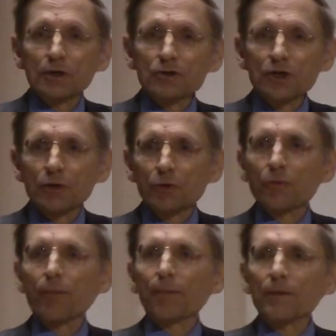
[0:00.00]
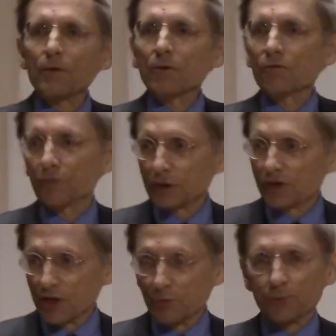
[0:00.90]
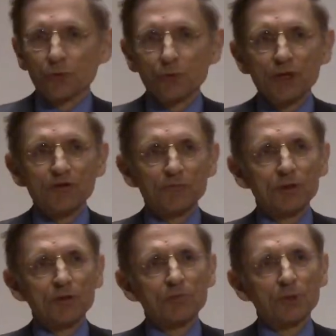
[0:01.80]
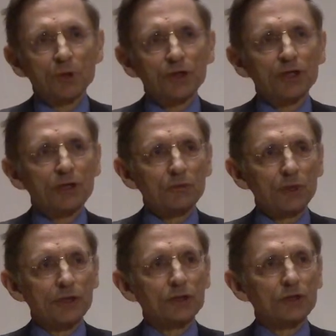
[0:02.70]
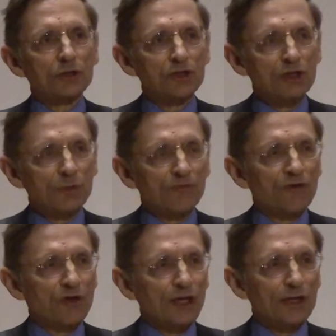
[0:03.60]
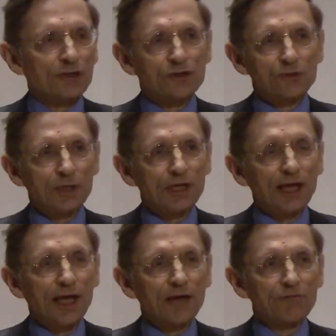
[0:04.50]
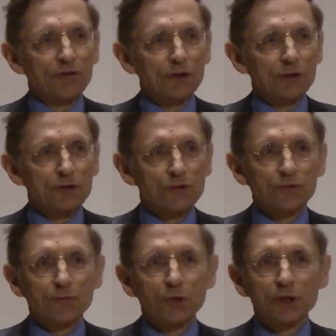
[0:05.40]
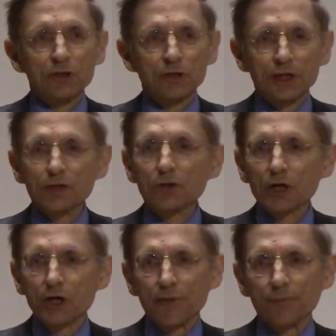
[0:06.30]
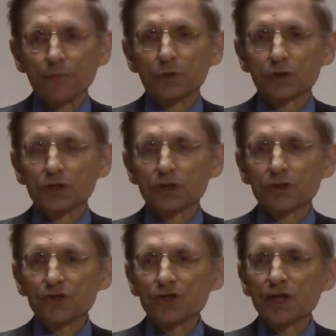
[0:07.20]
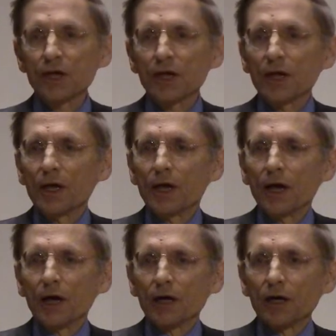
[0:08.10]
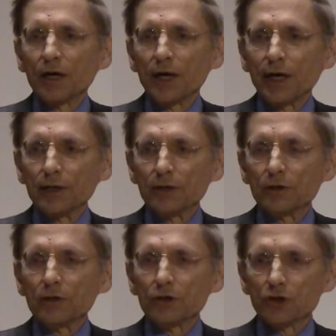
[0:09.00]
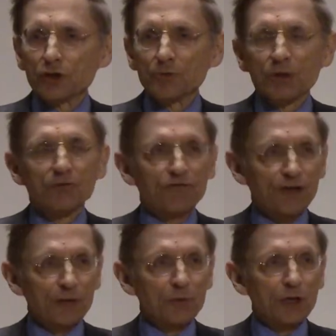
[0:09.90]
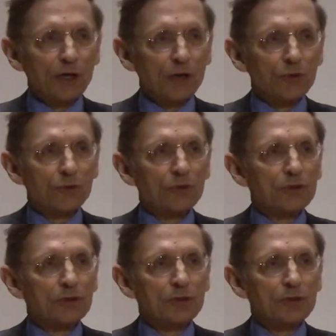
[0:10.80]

So, for example, we have been building a relationship for the last 3.5 years with Borger Ingelheim, which is a German family-owned